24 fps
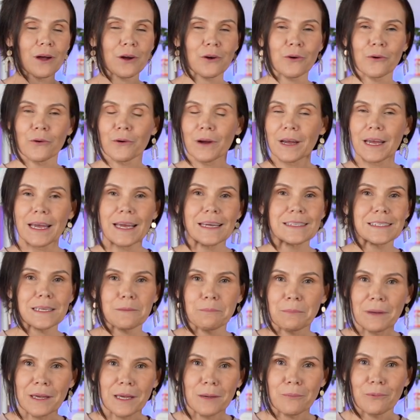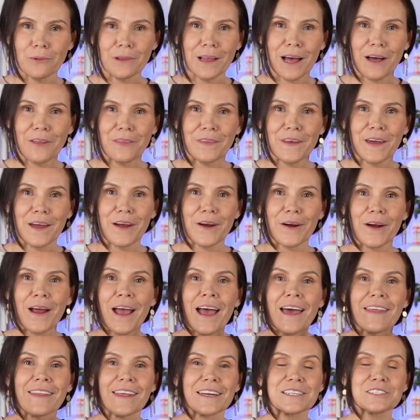Cricut people out there
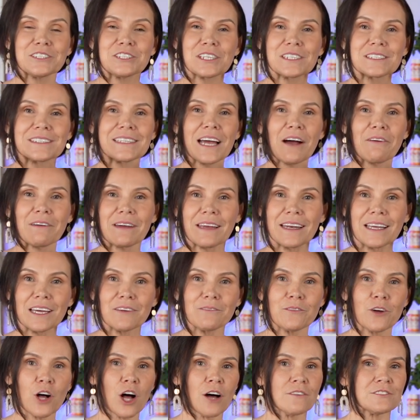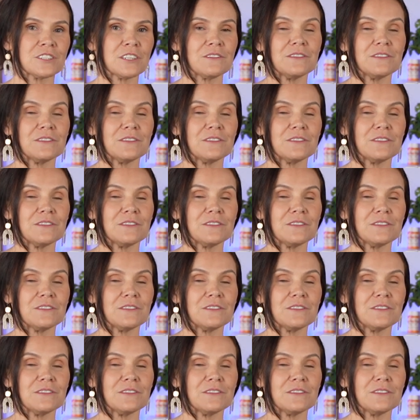that is just now getting involved.